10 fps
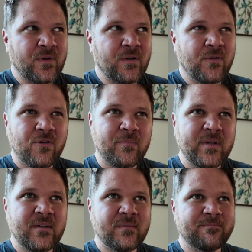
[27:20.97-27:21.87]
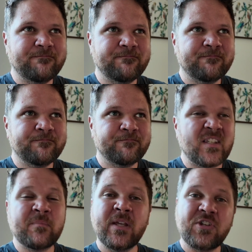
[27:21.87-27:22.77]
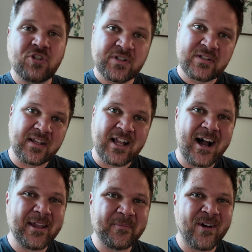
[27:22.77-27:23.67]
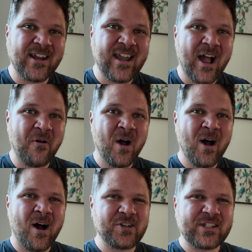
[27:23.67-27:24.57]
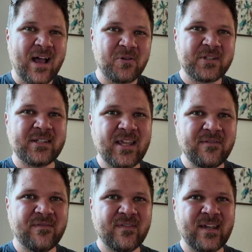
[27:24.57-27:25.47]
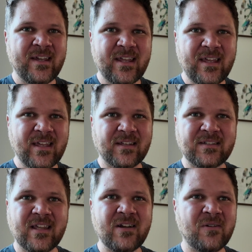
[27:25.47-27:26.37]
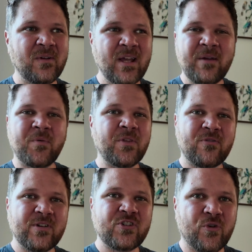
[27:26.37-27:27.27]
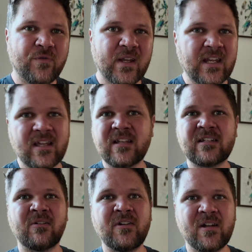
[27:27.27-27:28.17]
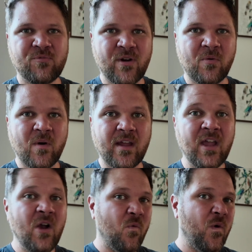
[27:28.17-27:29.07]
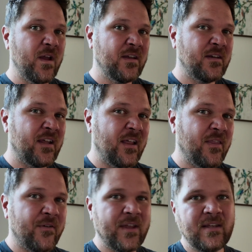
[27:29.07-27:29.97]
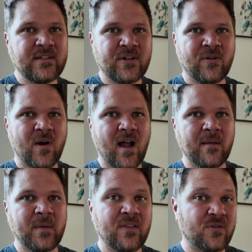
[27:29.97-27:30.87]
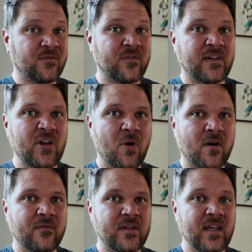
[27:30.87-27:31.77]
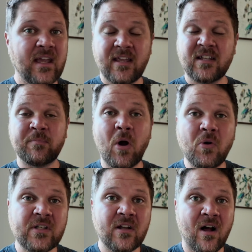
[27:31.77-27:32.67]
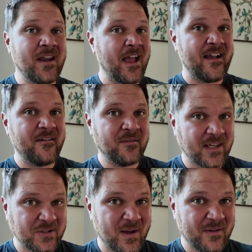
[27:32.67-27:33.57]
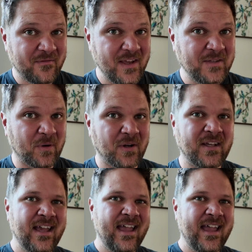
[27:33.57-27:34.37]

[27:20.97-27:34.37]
a little bit speechless, like I am right now, on just how safe it is. When there is graffiti, it gets cleaned up right away. When there is a crime and there's video of it, it gets posted on, guess what, Facebook.